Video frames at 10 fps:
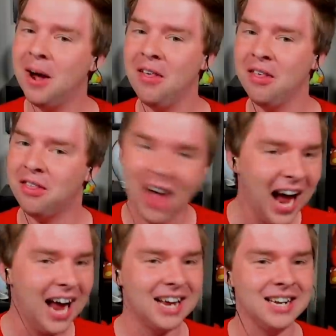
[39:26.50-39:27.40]
But
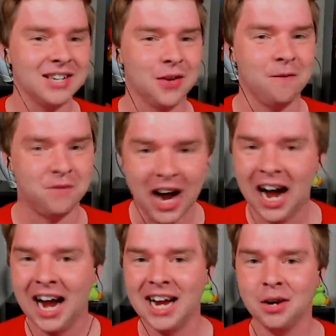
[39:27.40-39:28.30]
that is
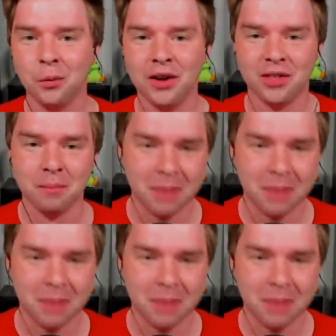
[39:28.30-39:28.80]
fine with